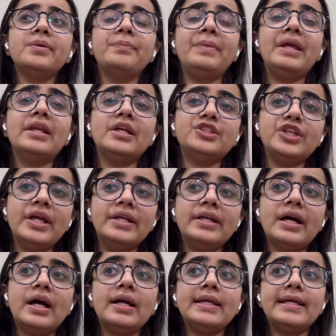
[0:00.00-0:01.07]
The main
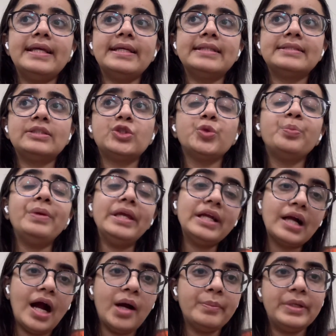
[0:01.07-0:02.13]
agenda is to be
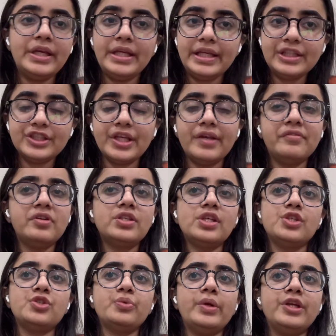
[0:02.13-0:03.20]
calm in each and every
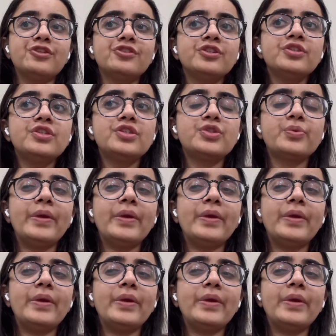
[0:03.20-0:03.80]
situation.